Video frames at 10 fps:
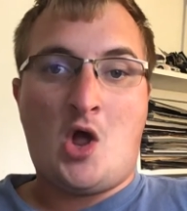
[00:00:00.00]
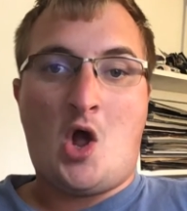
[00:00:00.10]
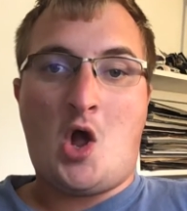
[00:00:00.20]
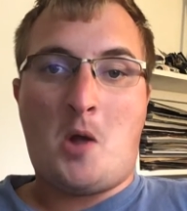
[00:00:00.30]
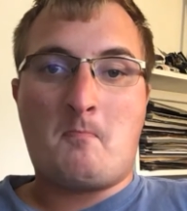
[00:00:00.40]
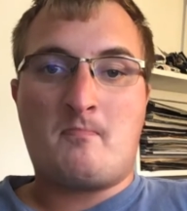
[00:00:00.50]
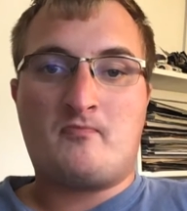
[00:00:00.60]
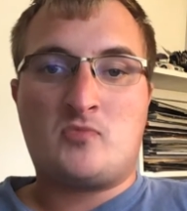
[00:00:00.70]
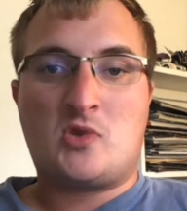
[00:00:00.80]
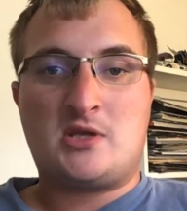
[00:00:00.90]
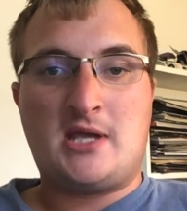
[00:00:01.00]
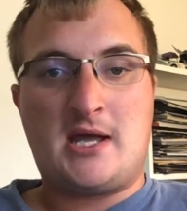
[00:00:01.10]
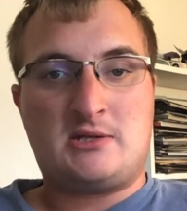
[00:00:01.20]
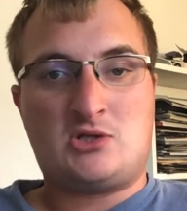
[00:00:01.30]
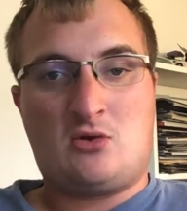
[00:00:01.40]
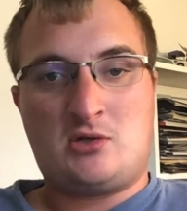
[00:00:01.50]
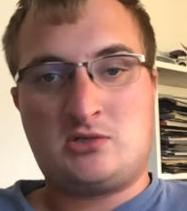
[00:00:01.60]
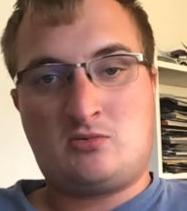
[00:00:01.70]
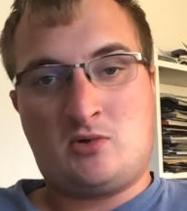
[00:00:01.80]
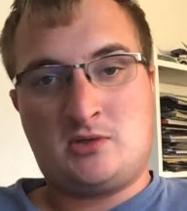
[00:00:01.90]
So I
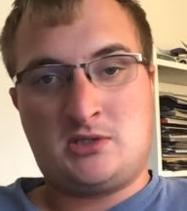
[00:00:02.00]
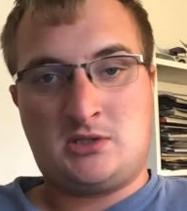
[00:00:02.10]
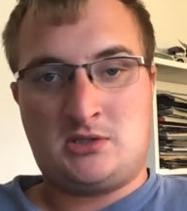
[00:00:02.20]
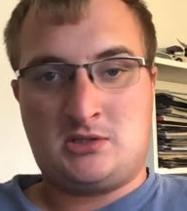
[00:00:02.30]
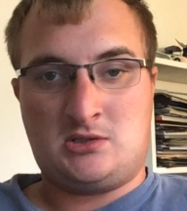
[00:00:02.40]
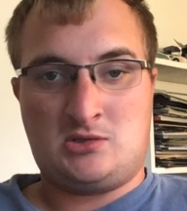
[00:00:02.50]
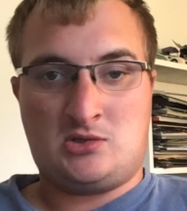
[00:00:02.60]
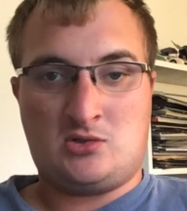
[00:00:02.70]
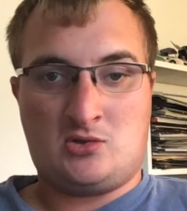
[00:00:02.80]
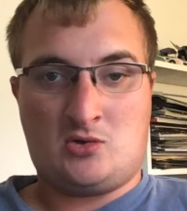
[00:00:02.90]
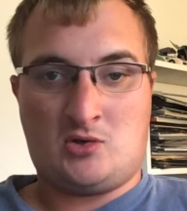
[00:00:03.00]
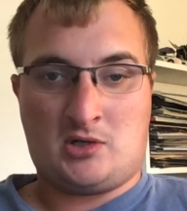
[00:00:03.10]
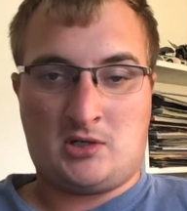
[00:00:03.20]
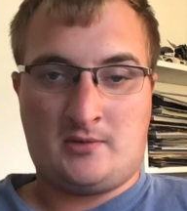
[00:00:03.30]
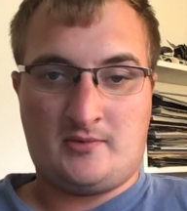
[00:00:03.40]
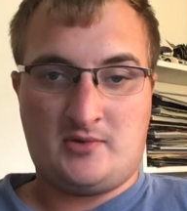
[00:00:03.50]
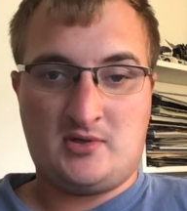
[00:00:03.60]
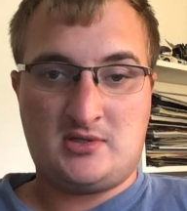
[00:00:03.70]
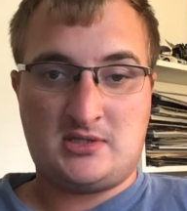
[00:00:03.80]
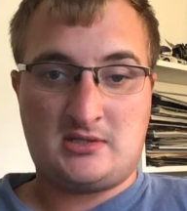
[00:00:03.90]
just wanted to do quick
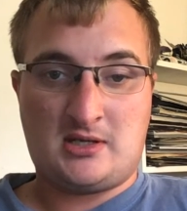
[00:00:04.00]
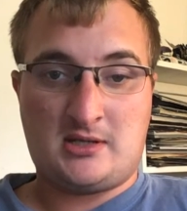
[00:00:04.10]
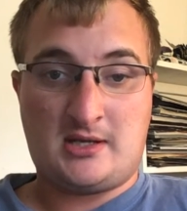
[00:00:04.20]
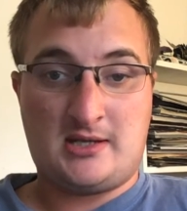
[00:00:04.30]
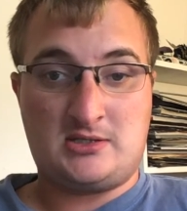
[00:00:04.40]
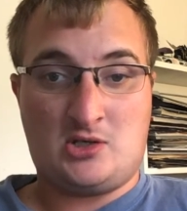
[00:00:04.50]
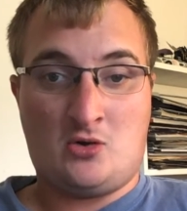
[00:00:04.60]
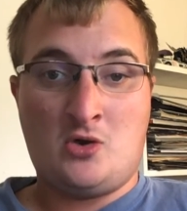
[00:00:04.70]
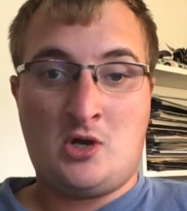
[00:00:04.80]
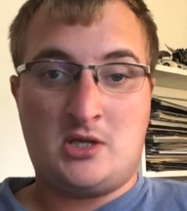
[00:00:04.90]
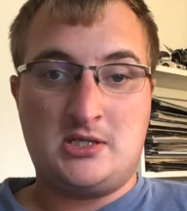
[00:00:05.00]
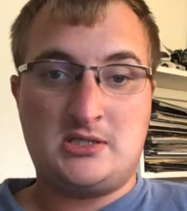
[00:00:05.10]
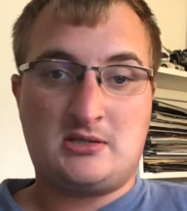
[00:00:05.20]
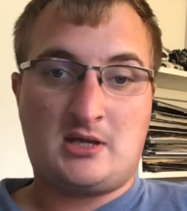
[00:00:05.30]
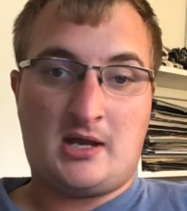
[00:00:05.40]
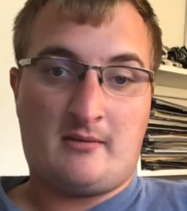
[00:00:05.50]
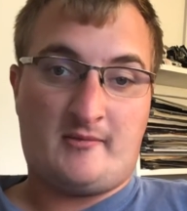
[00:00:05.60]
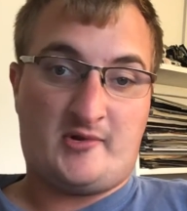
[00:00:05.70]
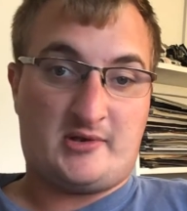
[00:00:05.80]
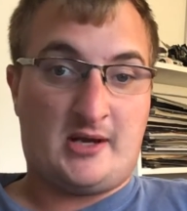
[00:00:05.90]
things like that, so. This is kind of
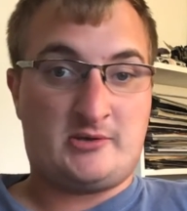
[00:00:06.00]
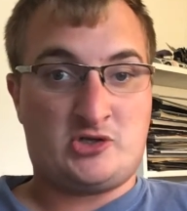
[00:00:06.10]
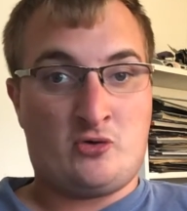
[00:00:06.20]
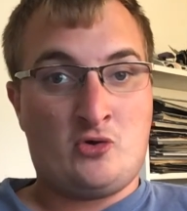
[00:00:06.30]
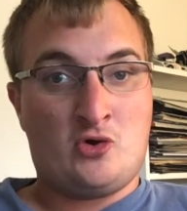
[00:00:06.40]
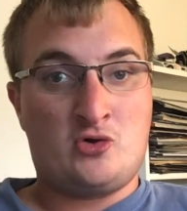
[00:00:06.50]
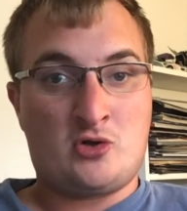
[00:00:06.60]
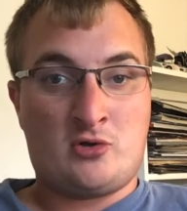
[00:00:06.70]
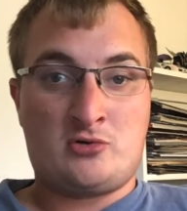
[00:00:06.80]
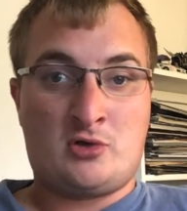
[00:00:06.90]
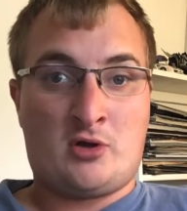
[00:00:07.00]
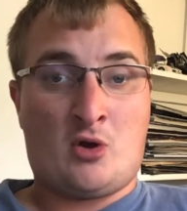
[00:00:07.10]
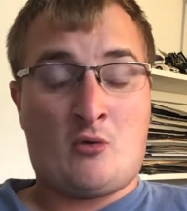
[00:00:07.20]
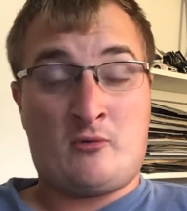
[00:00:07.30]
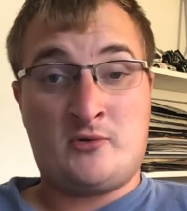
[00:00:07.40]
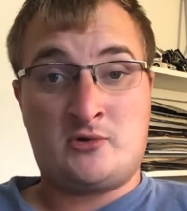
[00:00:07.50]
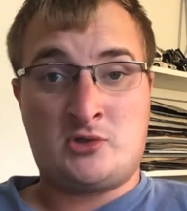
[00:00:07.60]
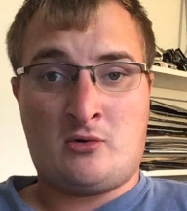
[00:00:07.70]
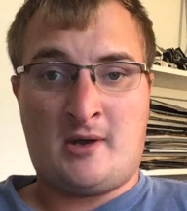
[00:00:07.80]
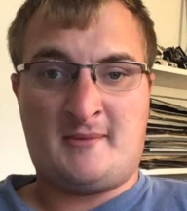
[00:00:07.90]
like that. So who don't
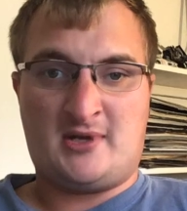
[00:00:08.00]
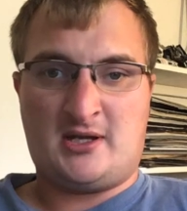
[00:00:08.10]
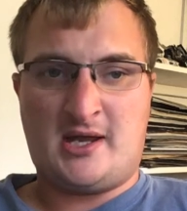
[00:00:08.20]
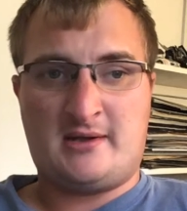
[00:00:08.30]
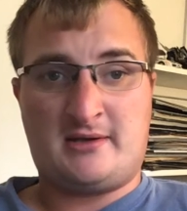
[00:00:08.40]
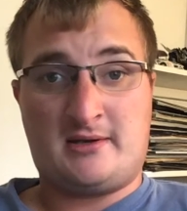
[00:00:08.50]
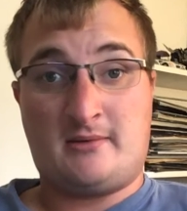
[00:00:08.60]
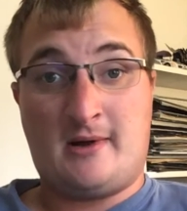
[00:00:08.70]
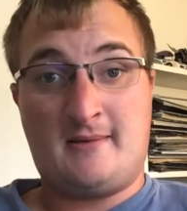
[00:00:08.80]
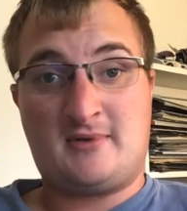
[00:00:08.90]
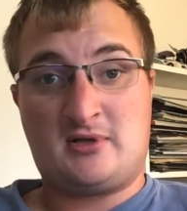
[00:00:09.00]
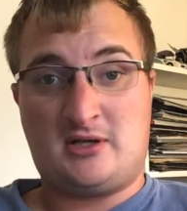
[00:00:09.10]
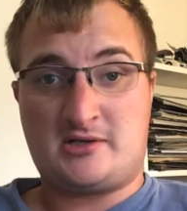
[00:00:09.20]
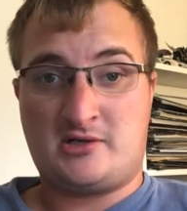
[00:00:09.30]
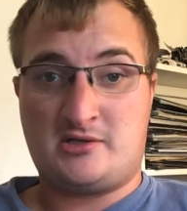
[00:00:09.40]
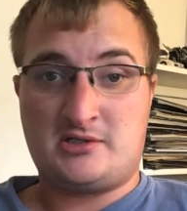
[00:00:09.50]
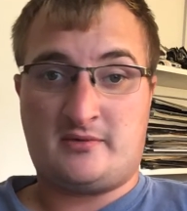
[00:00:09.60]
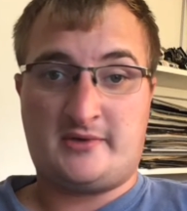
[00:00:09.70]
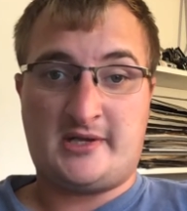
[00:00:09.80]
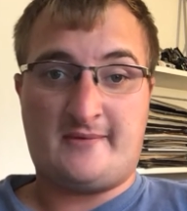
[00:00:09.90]
know, I'm a collector or
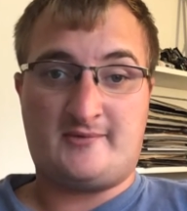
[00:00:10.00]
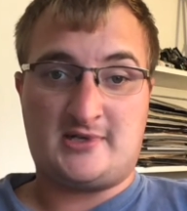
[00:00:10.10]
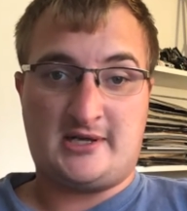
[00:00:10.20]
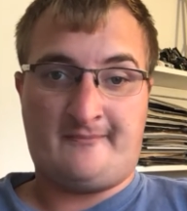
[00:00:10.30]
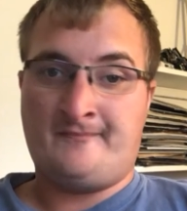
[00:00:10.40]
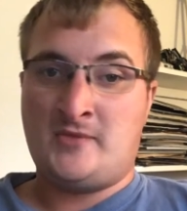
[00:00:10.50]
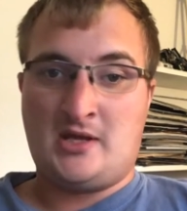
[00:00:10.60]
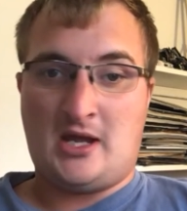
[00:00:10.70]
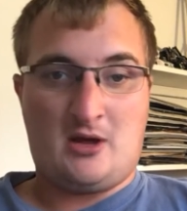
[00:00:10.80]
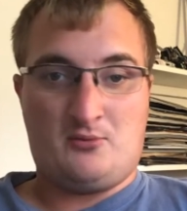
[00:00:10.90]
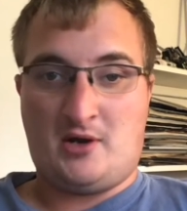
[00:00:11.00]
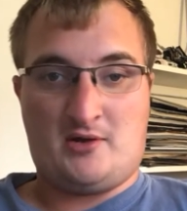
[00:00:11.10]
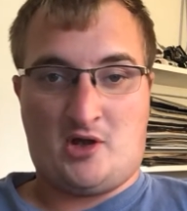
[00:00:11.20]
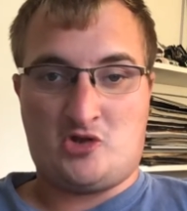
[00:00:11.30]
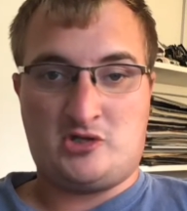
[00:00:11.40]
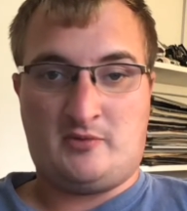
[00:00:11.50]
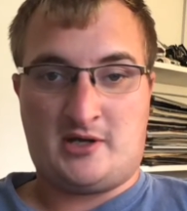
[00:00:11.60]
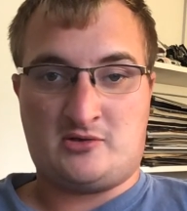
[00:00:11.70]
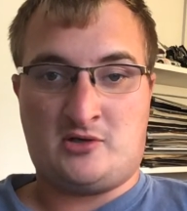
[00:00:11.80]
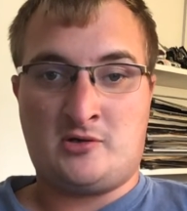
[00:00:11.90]
something like that, because I have a primary
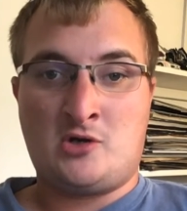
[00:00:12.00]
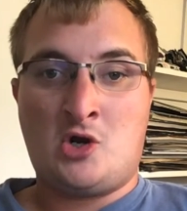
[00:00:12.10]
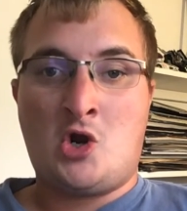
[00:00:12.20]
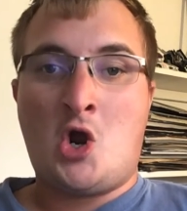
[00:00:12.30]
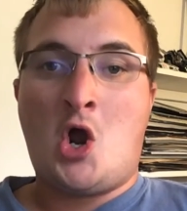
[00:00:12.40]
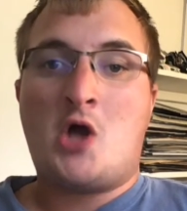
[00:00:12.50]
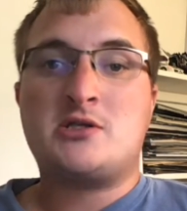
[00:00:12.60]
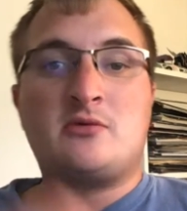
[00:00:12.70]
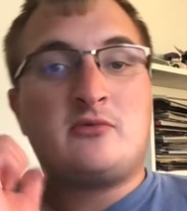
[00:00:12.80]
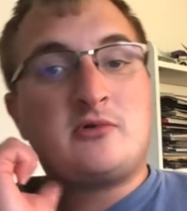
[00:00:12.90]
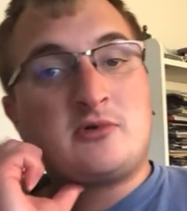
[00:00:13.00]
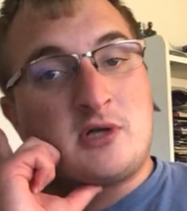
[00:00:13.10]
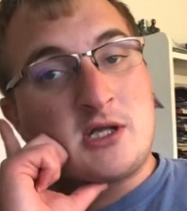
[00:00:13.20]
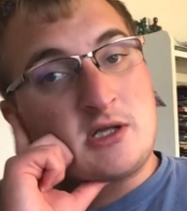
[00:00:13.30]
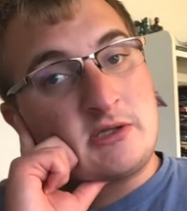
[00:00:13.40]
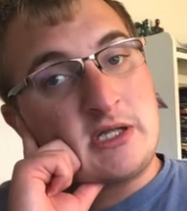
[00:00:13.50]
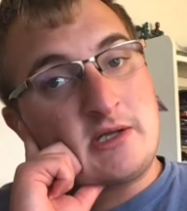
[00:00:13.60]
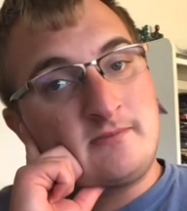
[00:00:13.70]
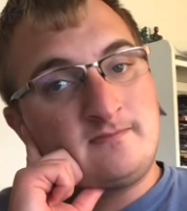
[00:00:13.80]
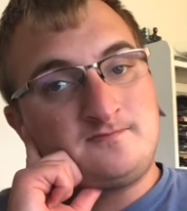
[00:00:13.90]
black nerd. I said more like that. I think
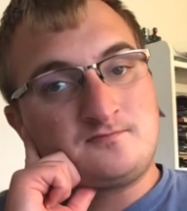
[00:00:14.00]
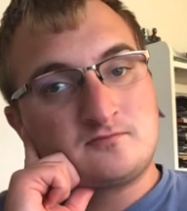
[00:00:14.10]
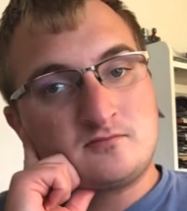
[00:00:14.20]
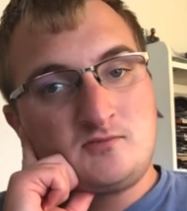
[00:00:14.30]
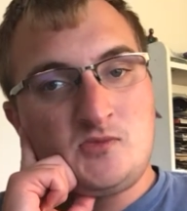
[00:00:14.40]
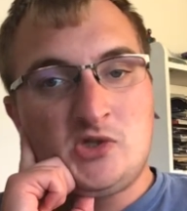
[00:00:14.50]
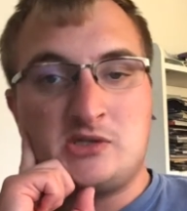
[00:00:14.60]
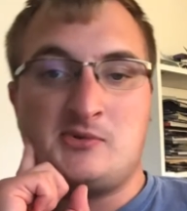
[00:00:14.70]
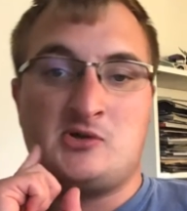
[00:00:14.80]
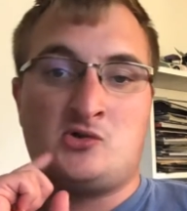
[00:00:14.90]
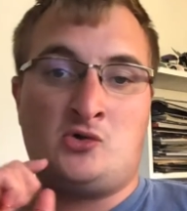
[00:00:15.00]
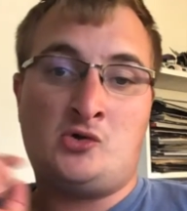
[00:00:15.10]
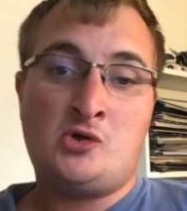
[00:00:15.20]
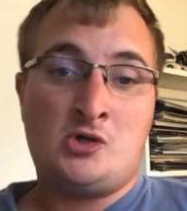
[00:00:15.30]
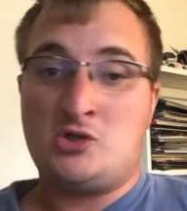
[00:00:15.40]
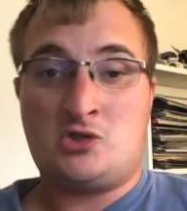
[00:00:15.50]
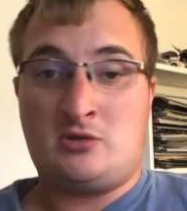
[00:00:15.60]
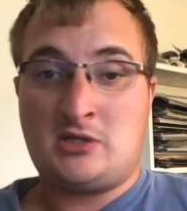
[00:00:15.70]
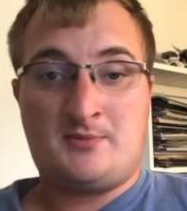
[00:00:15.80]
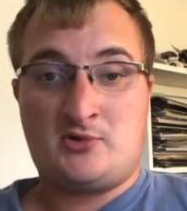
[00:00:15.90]
it's pretty cool. So
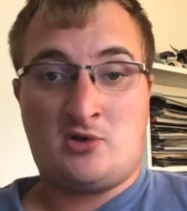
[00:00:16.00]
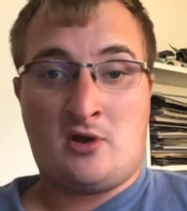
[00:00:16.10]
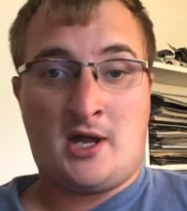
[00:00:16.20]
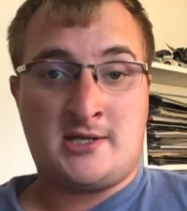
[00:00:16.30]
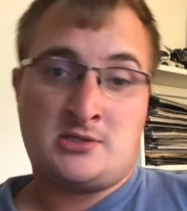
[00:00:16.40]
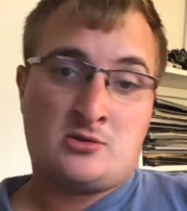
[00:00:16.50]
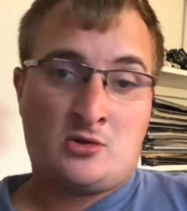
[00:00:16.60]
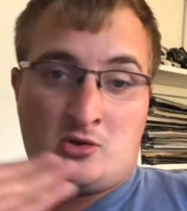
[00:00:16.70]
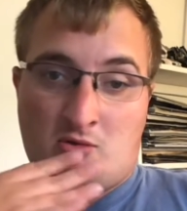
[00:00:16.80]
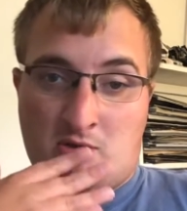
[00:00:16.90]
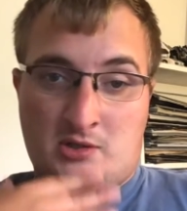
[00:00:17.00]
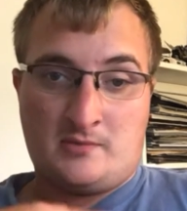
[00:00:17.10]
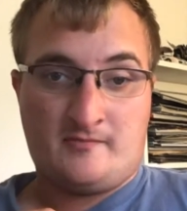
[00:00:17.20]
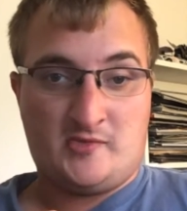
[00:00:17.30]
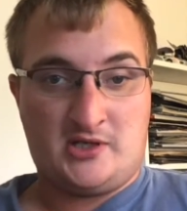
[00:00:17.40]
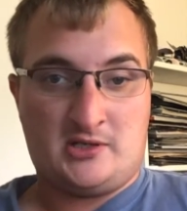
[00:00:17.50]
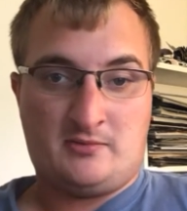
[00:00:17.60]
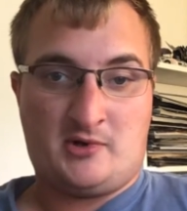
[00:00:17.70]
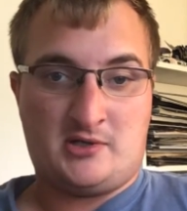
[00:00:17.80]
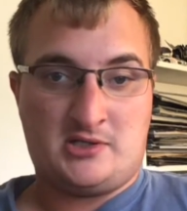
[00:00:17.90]
it's up to you guys when you're being a
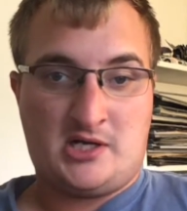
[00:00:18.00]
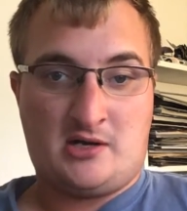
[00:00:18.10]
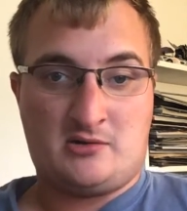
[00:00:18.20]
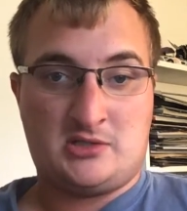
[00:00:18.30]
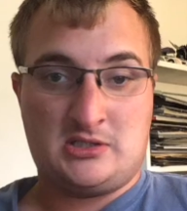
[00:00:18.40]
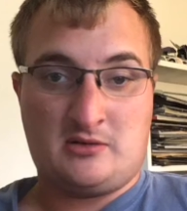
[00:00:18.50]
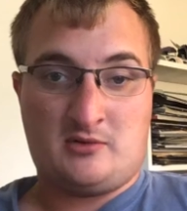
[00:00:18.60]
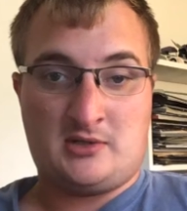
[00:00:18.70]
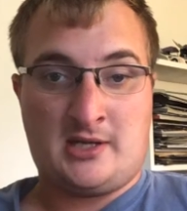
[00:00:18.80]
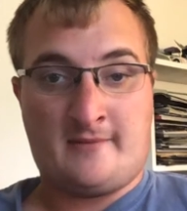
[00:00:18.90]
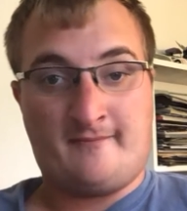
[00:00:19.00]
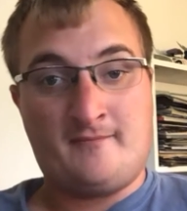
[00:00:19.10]
part of the challenge or something like that.